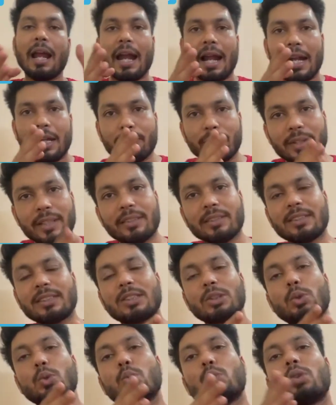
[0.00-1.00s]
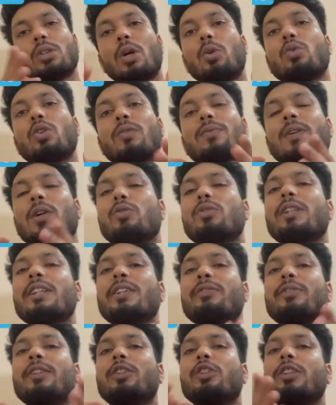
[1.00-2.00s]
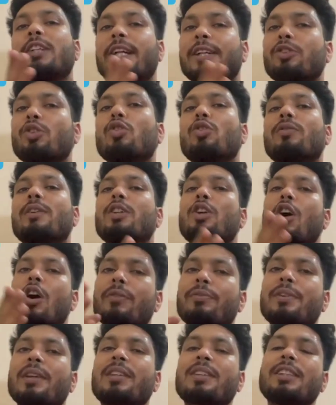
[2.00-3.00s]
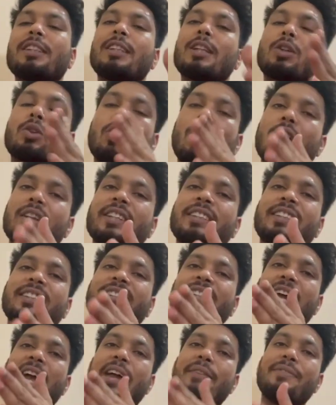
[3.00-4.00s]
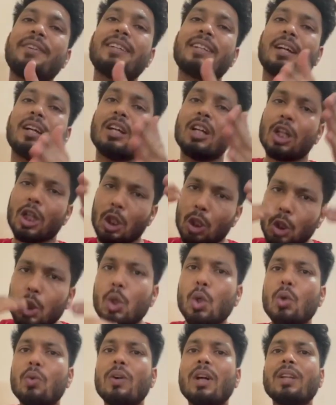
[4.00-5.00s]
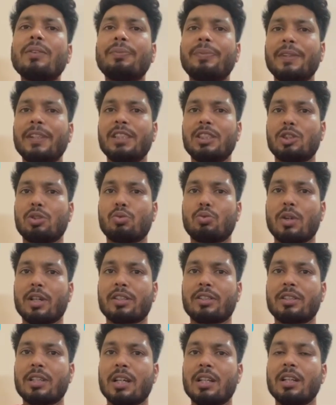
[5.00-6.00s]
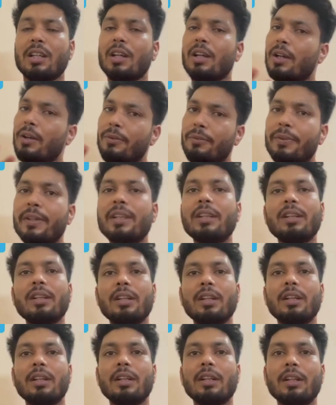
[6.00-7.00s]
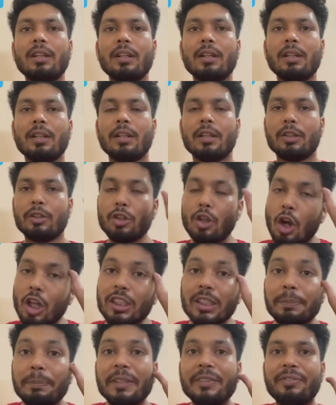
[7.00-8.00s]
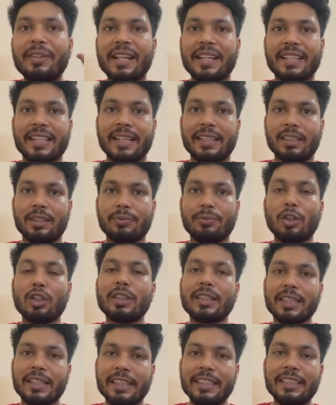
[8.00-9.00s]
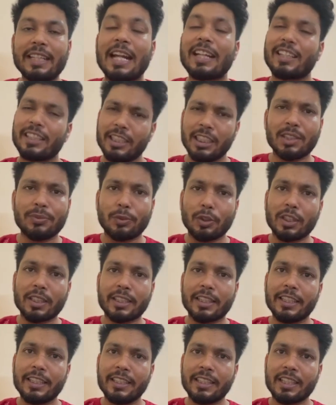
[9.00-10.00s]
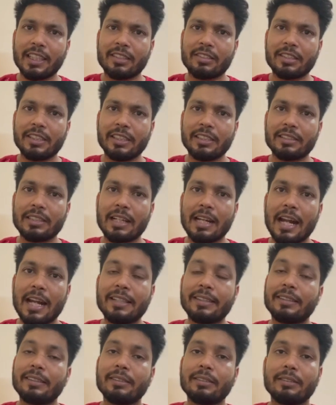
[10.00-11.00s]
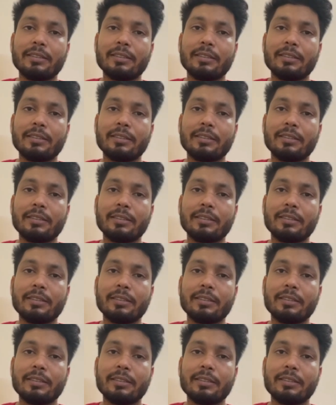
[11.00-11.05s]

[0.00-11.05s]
And once 2 rounds of counseling will get over, obviously the colleges having a lower fee structure will not be vacant for the at least for the clinical seats and